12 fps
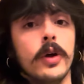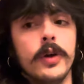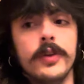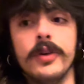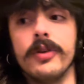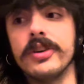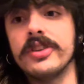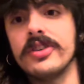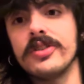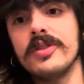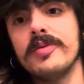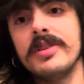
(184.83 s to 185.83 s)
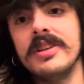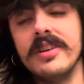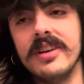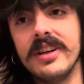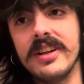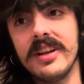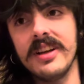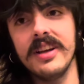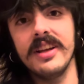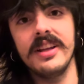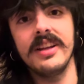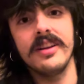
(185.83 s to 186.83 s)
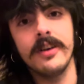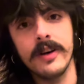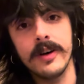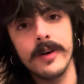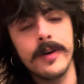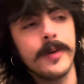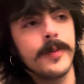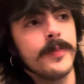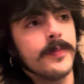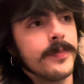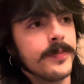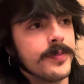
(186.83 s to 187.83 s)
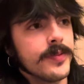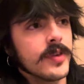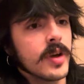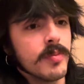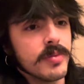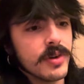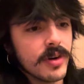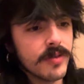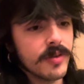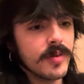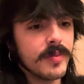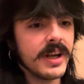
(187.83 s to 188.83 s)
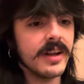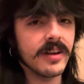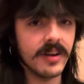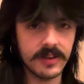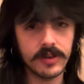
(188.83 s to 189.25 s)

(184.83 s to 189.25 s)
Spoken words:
the research would be done in computer format on